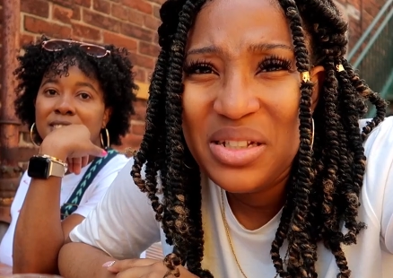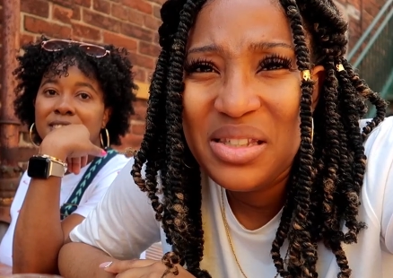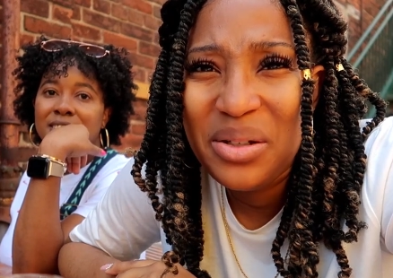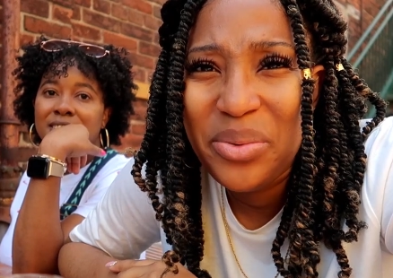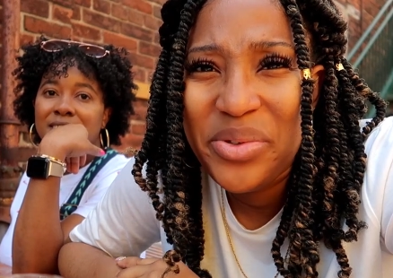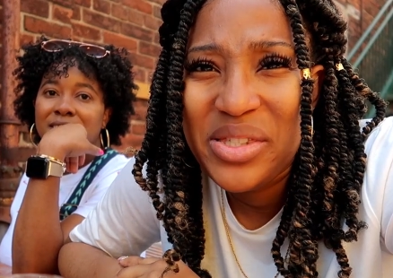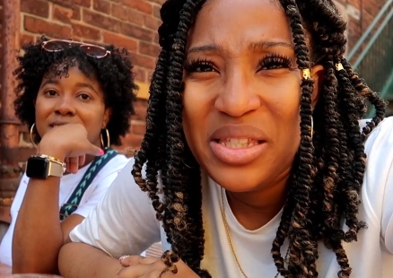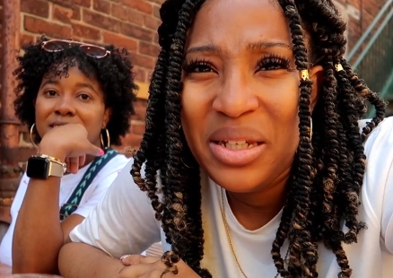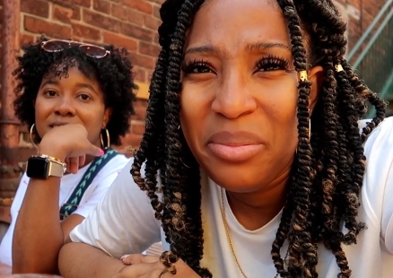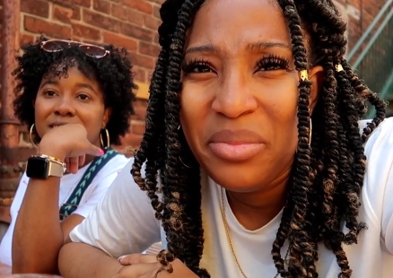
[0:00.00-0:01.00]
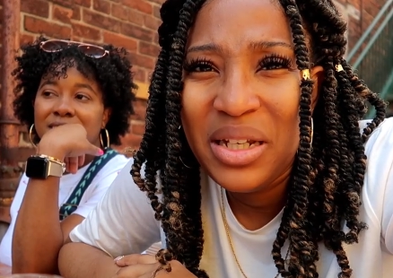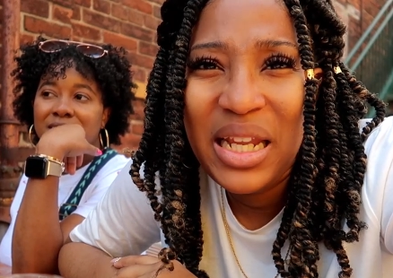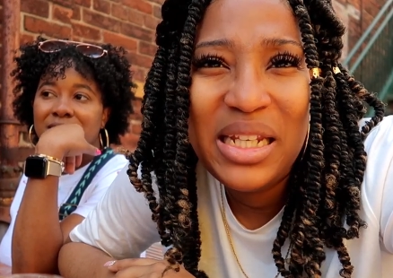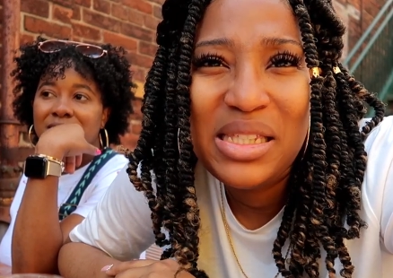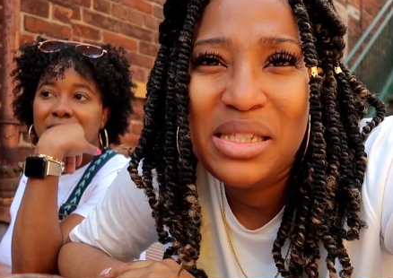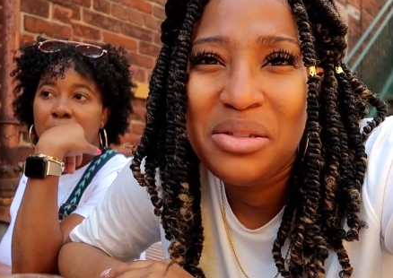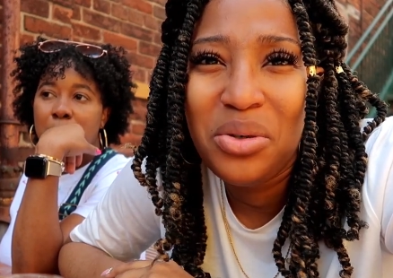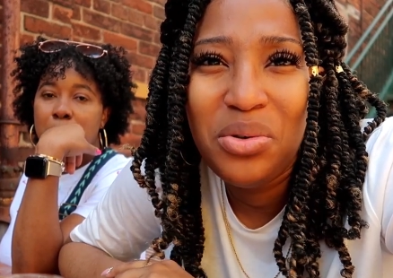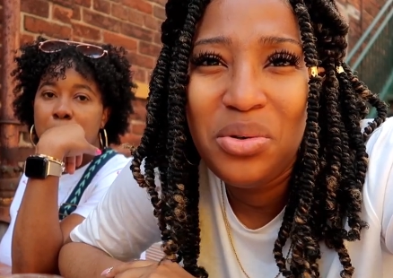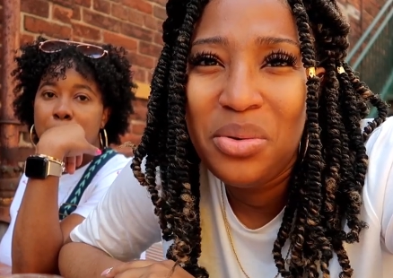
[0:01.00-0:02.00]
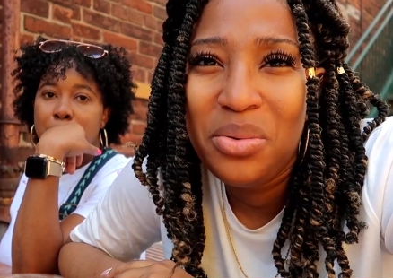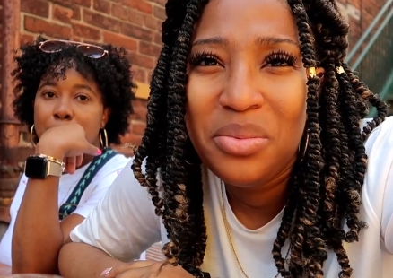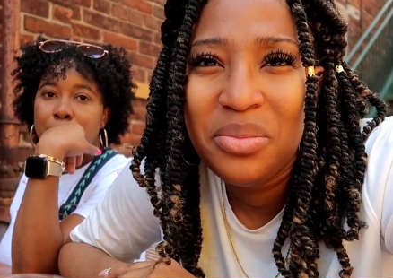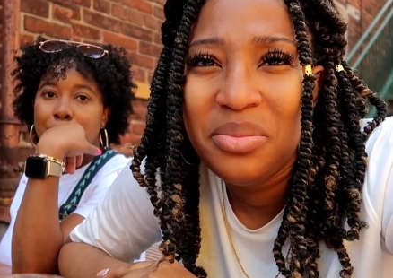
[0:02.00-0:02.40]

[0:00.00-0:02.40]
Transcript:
Speaker 1: Water with cinnamon, and it's so.